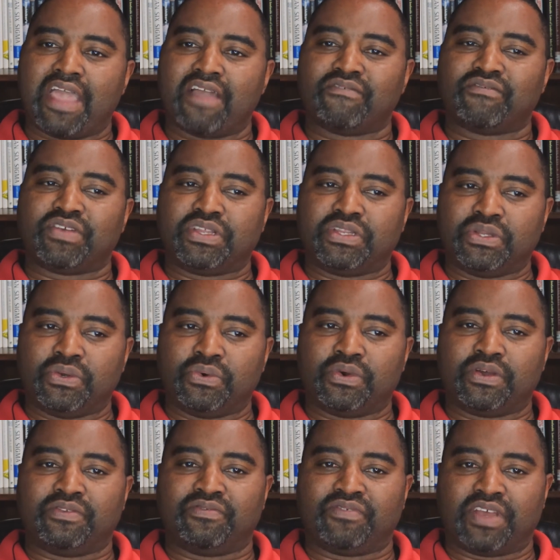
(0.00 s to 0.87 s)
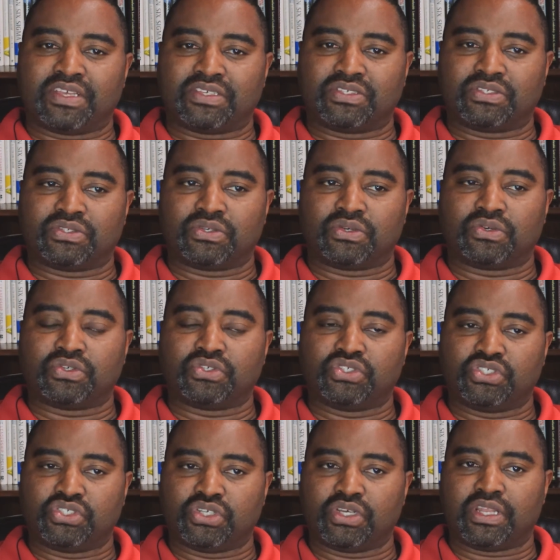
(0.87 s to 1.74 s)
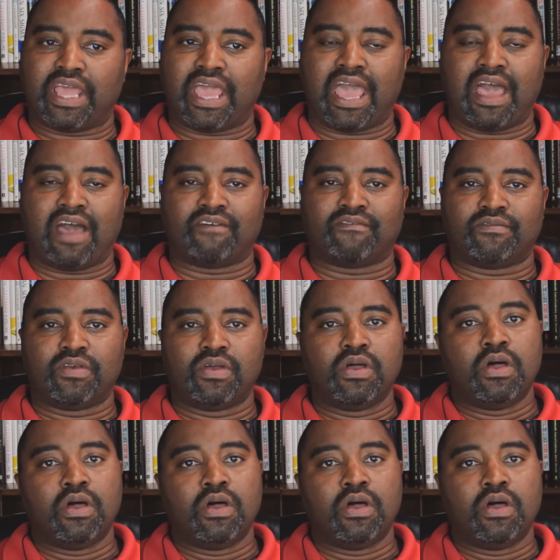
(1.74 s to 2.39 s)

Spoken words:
every new investor should have.